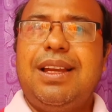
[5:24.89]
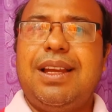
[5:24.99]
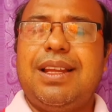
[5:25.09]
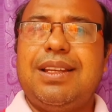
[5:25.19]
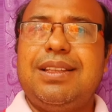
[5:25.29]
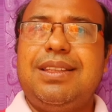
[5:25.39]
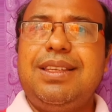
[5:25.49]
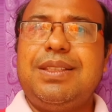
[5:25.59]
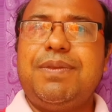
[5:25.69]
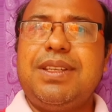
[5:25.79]
and
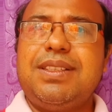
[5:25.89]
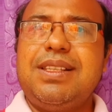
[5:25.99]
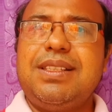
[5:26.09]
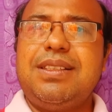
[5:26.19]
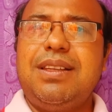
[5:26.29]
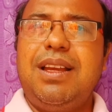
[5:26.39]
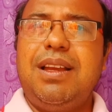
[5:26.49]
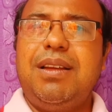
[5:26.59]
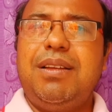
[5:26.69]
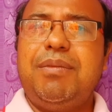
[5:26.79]
these phrases
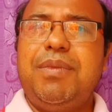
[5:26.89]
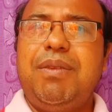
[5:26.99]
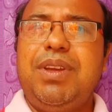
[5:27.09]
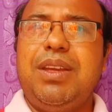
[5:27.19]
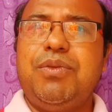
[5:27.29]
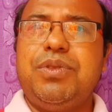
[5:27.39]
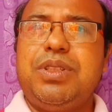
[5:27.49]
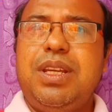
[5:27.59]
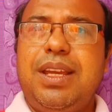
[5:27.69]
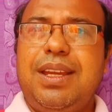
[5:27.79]
may be
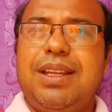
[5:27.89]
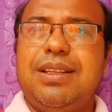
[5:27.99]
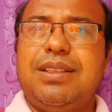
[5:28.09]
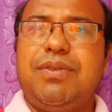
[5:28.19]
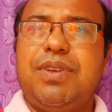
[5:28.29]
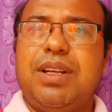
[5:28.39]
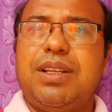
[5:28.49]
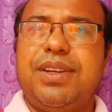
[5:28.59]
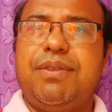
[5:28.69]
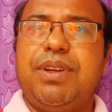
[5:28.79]
used in
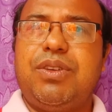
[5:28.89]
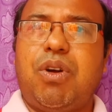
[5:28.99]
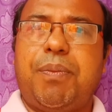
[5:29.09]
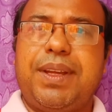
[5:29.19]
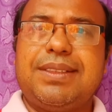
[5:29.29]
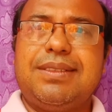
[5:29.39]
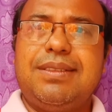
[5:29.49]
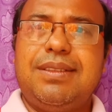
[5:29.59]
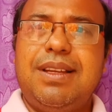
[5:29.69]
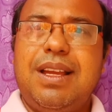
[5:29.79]
different relevant
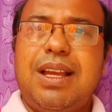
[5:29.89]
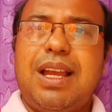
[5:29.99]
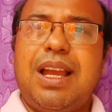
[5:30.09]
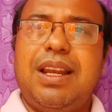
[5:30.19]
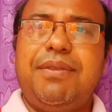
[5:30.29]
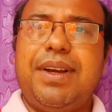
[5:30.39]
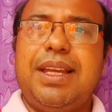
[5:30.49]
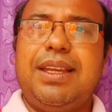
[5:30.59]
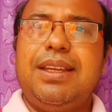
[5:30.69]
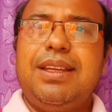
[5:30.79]
topics, and if I